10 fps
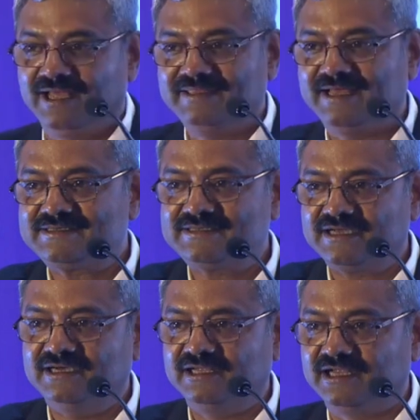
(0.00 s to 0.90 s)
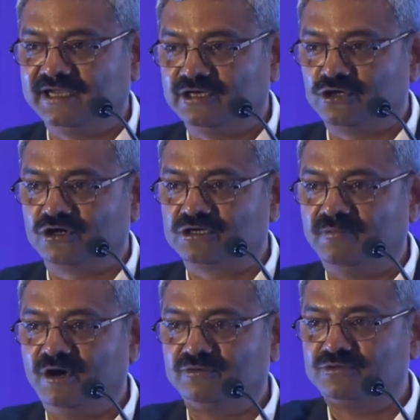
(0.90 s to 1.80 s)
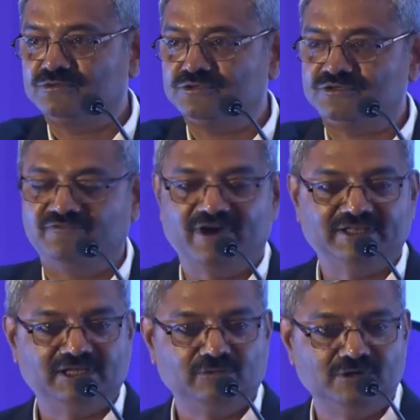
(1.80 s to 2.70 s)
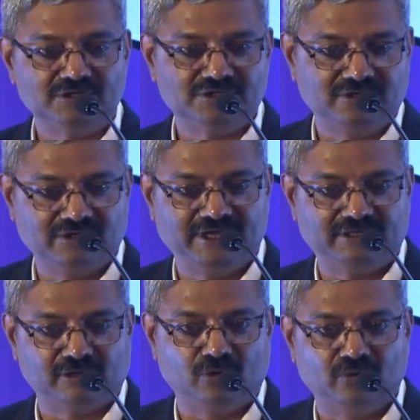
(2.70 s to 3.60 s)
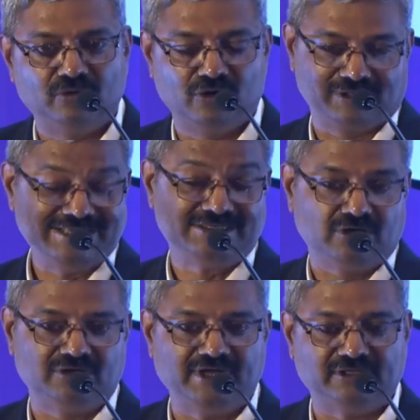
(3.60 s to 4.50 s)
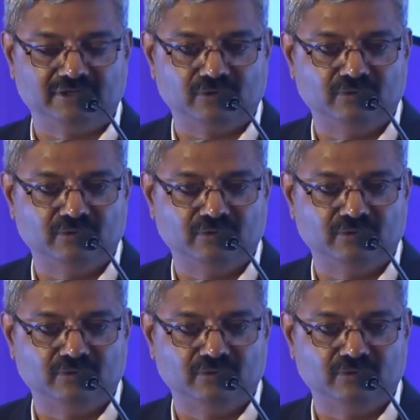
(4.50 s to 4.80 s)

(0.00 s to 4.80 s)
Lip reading: that's the girl that I talked about, whose father was on death row, or is on death row.